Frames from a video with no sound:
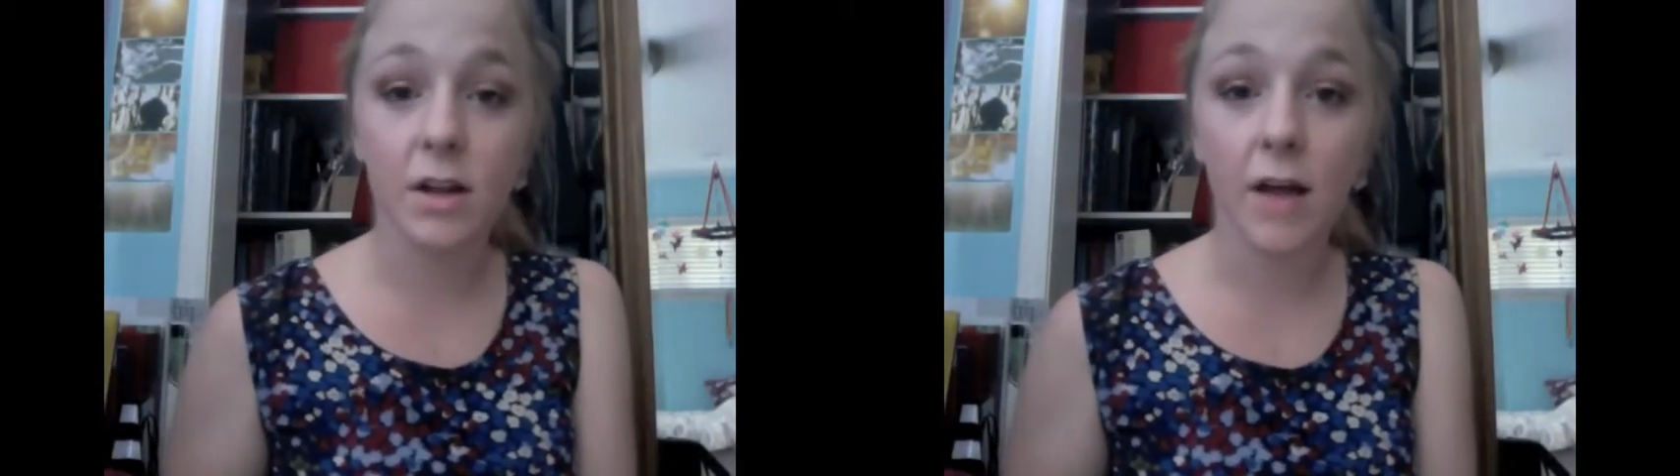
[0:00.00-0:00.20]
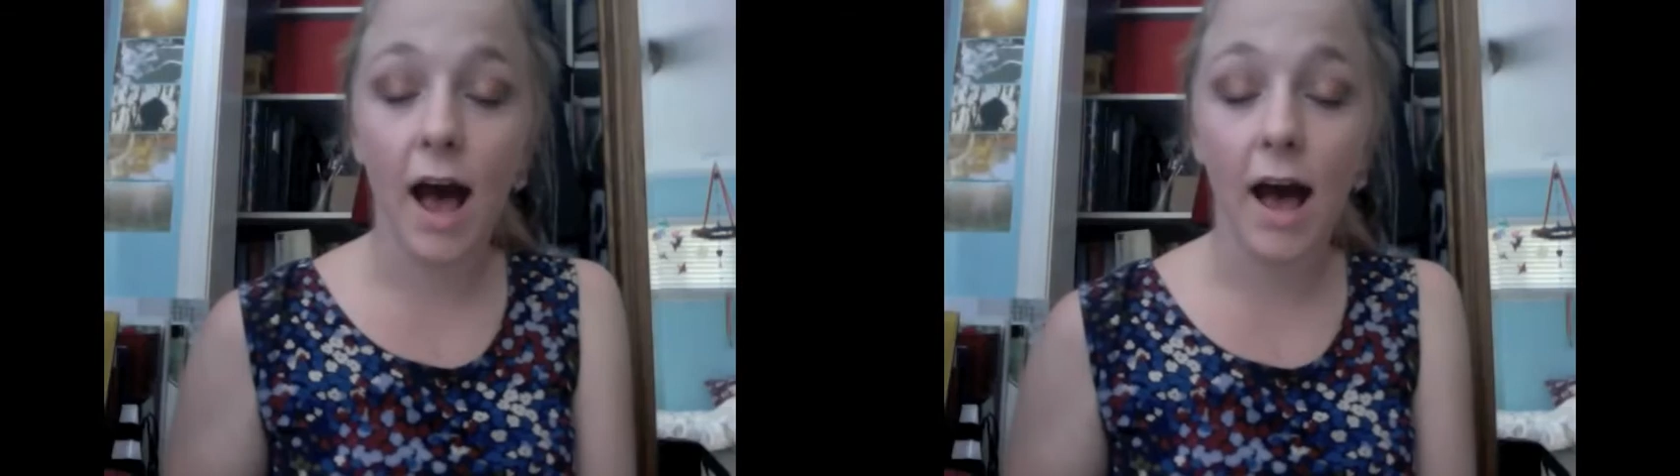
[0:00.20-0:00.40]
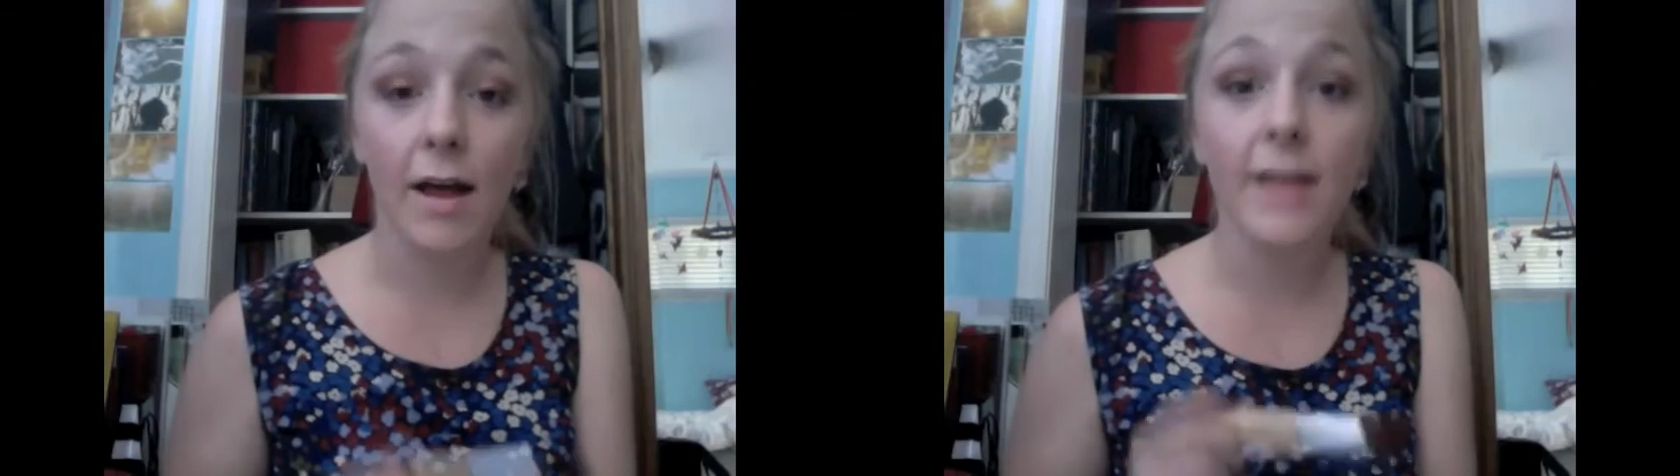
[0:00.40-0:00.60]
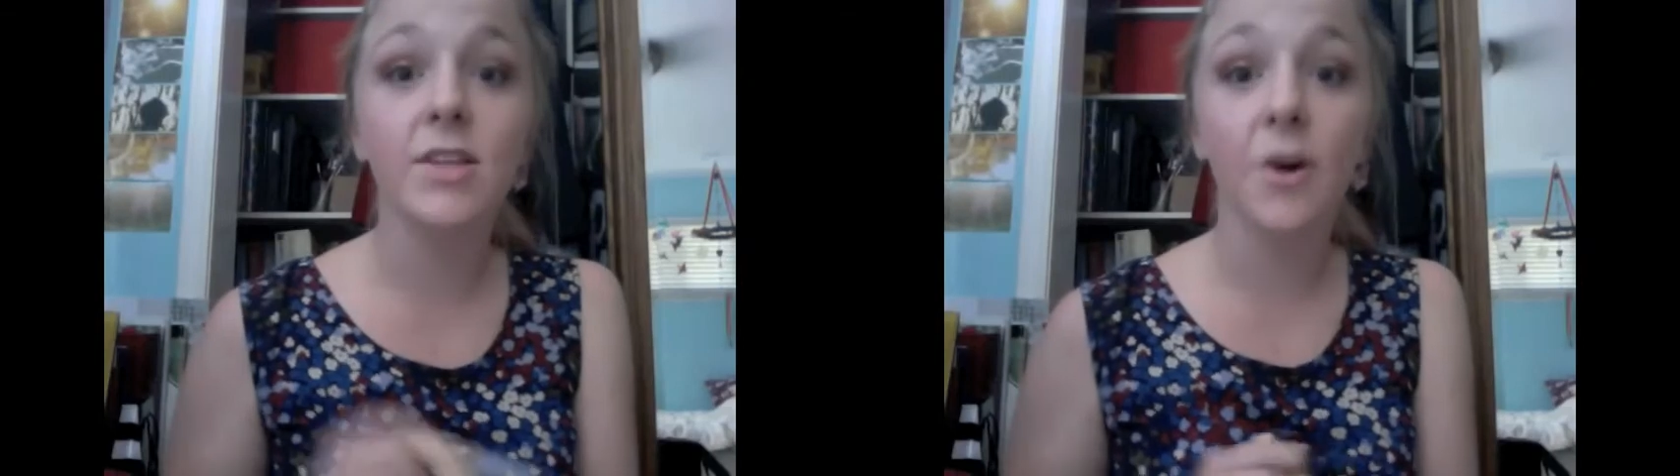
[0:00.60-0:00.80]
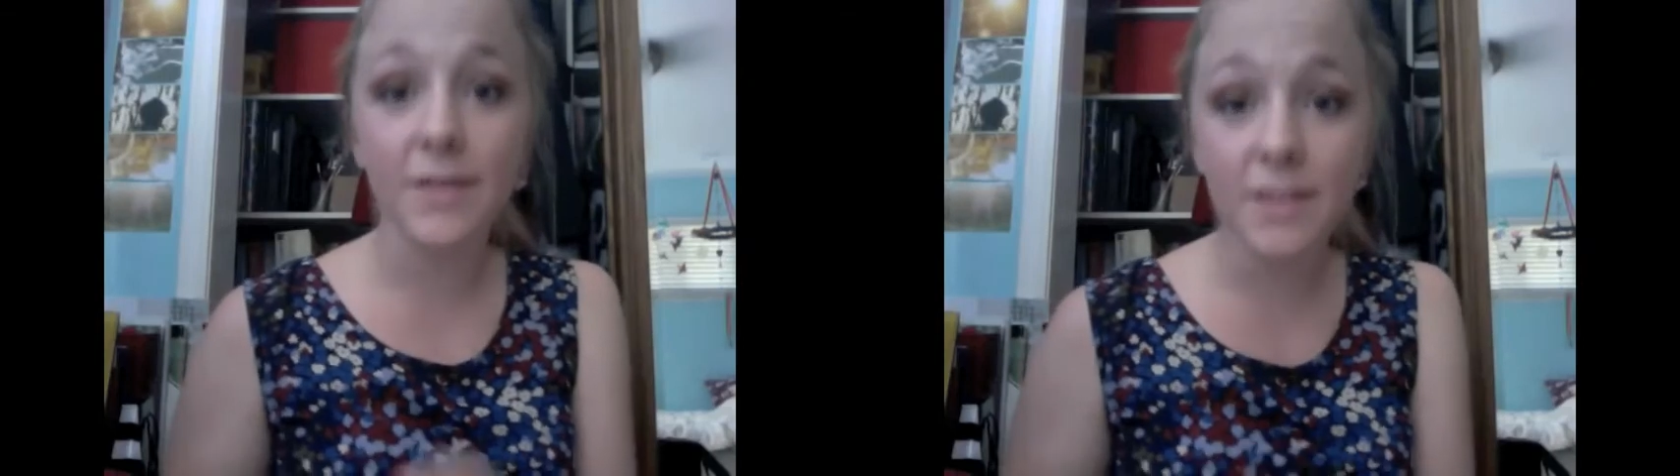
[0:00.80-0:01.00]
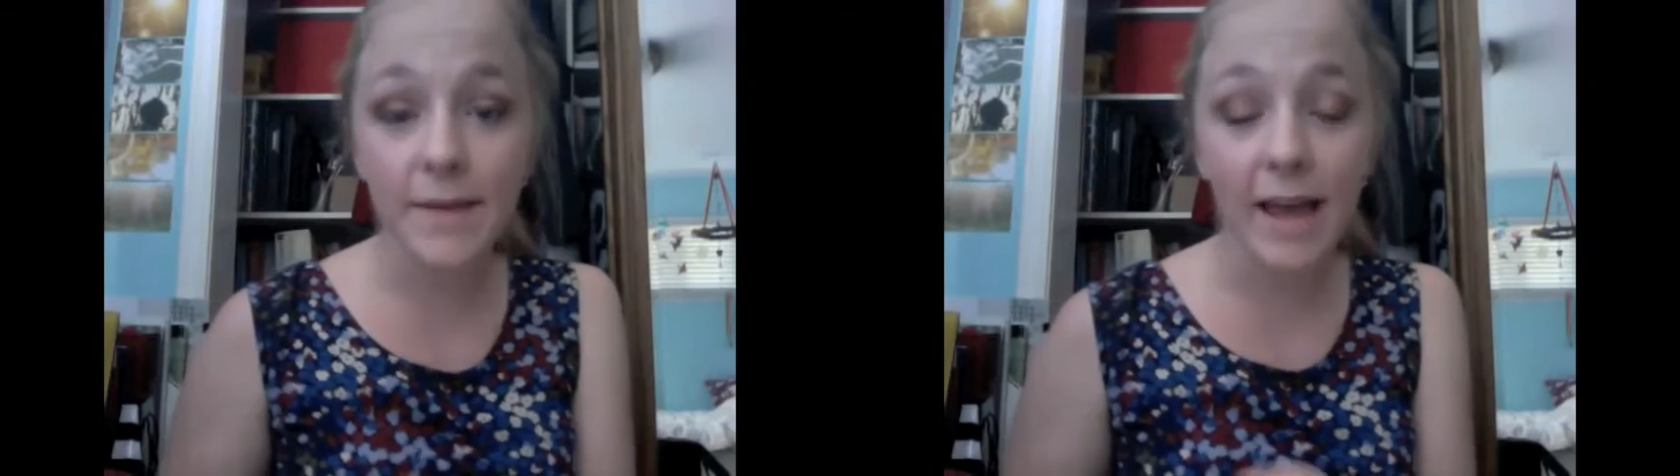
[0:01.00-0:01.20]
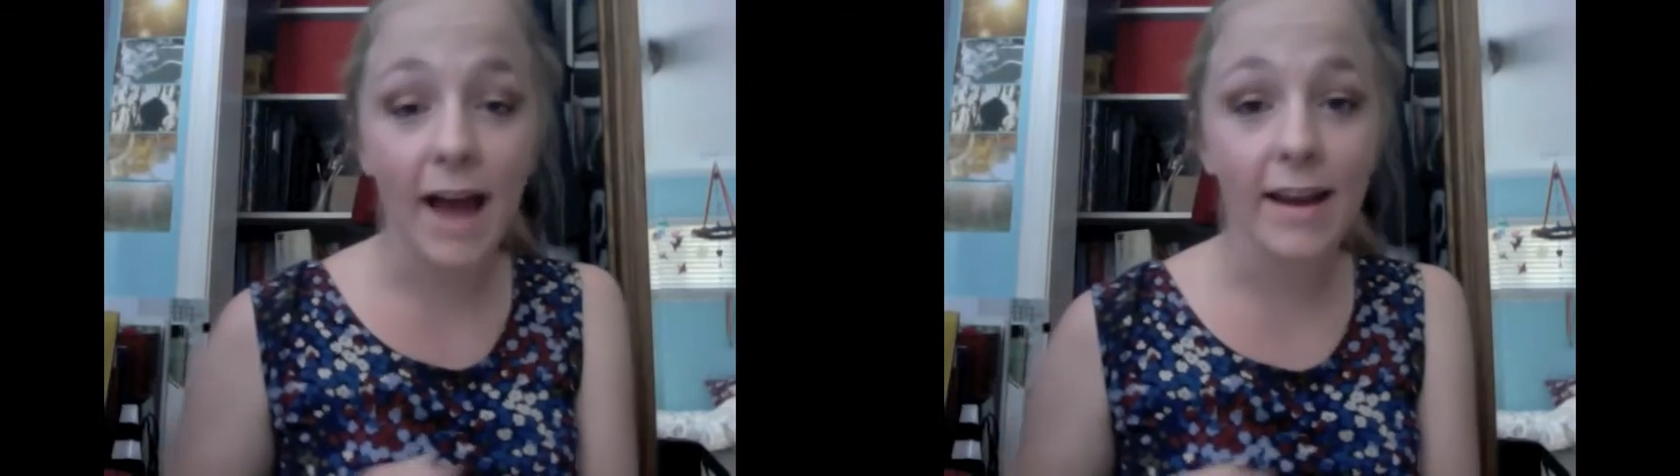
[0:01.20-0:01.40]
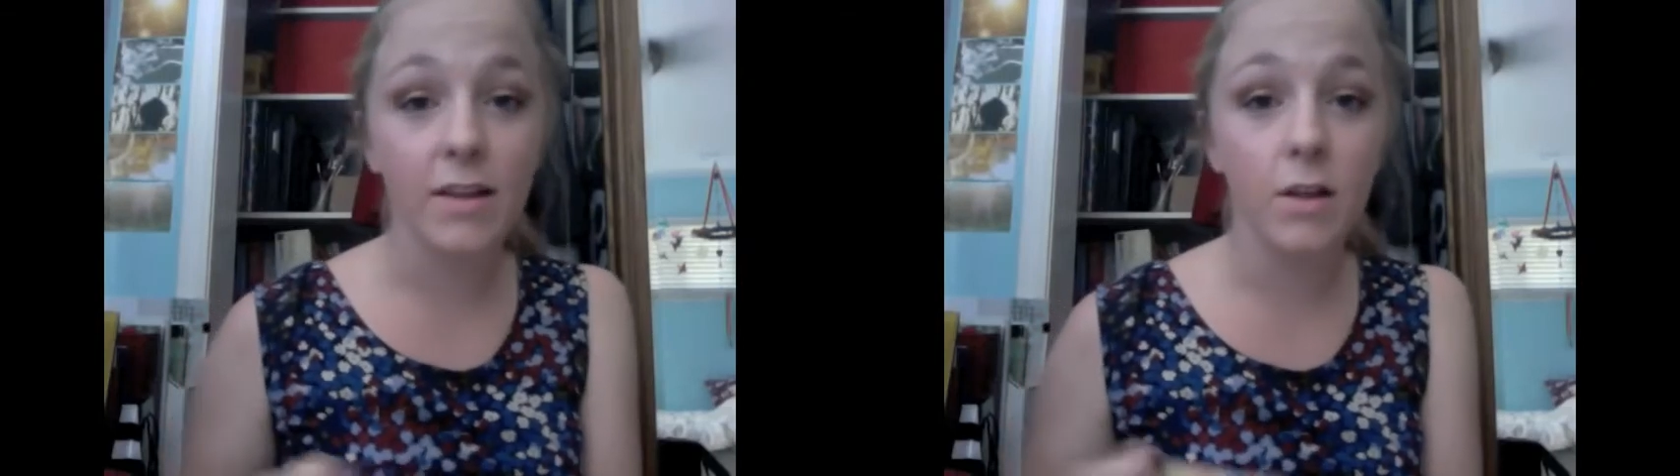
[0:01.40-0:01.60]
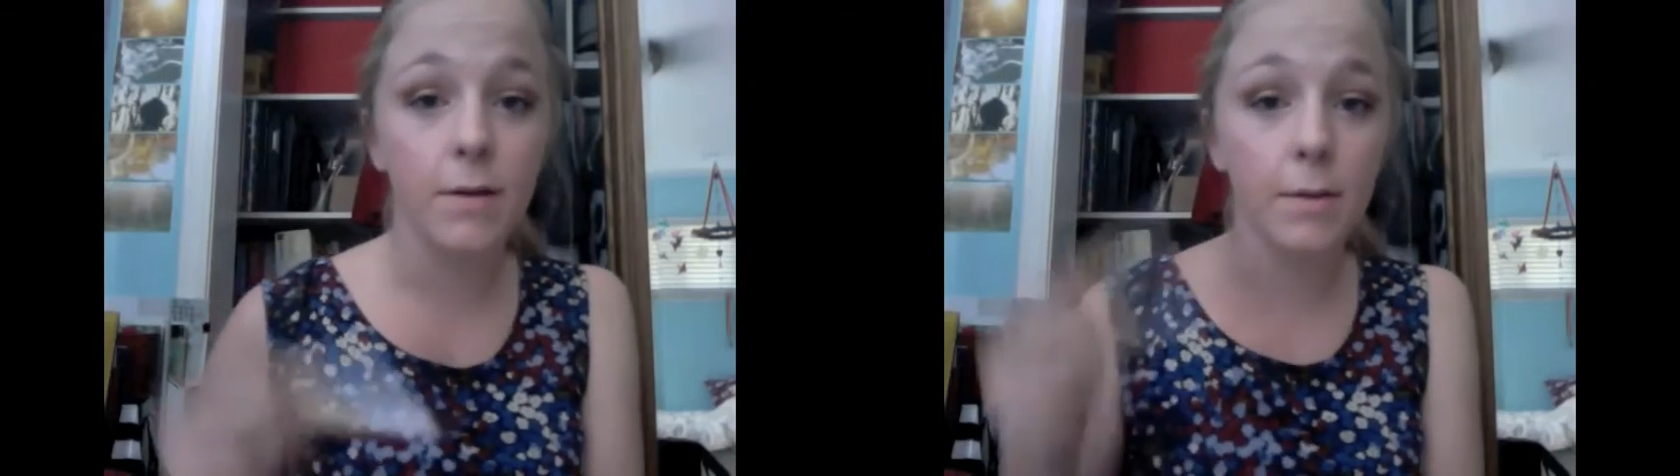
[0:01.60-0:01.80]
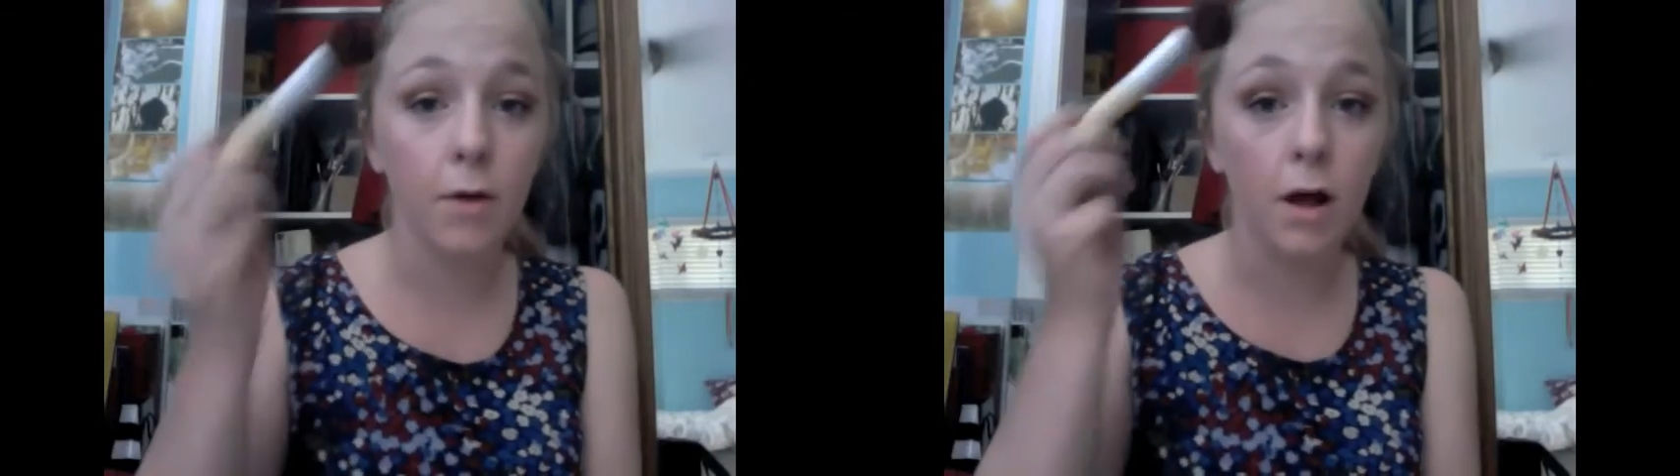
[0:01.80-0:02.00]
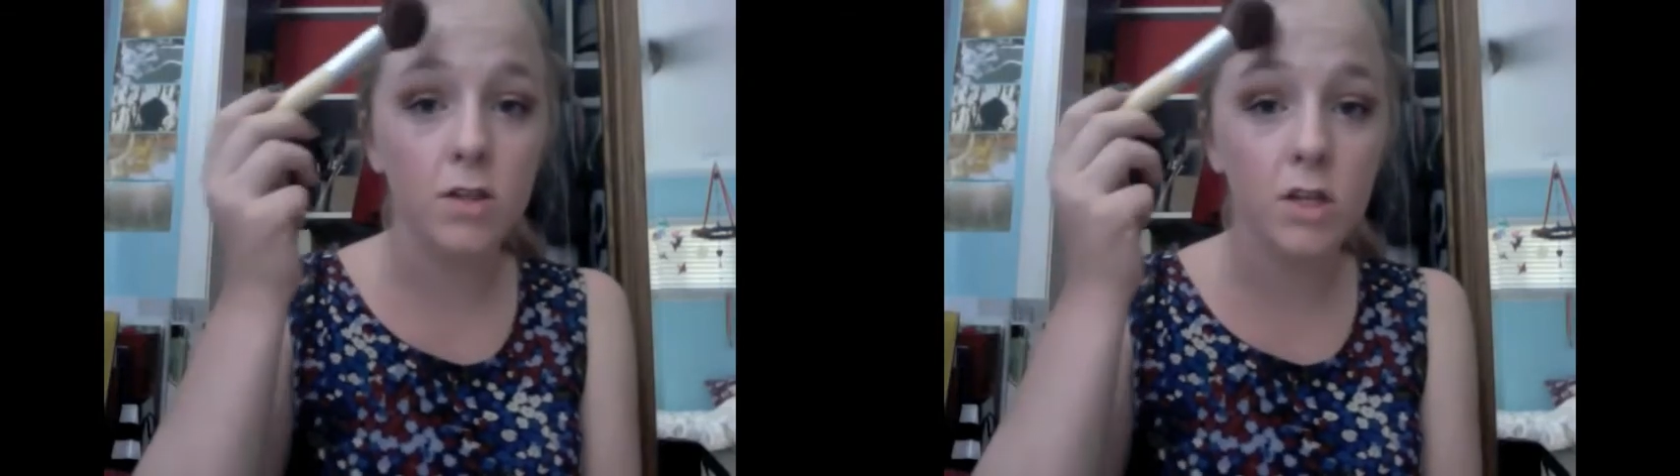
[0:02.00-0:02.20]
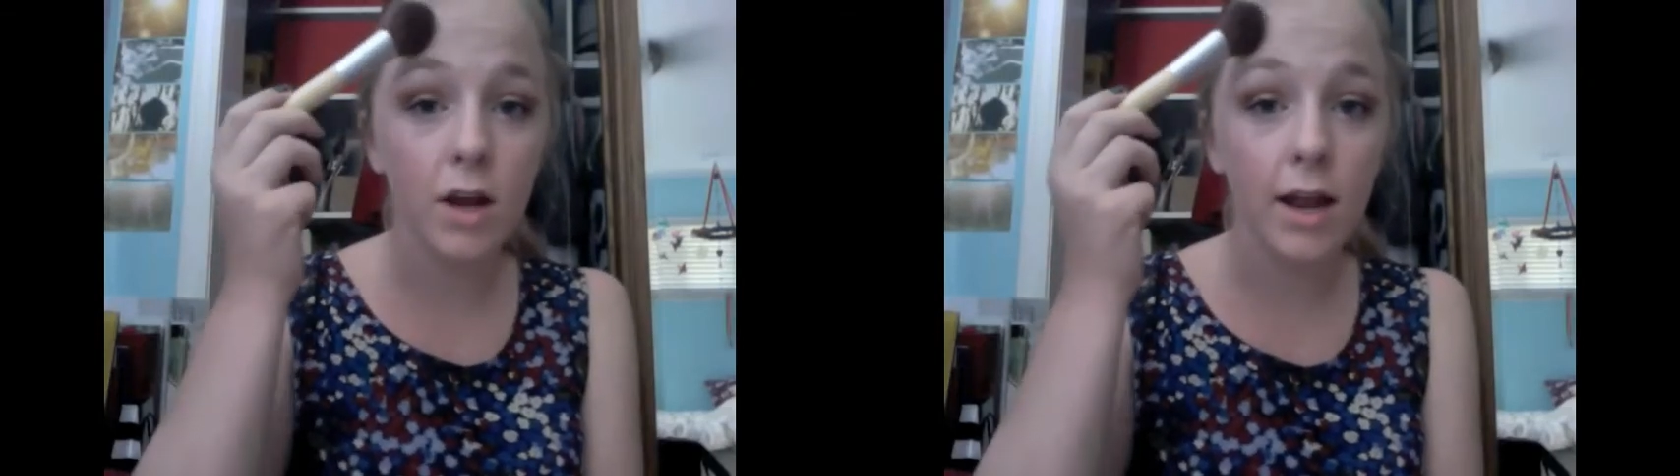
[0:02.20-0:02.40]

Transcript: to be adding a little bit of bronzer,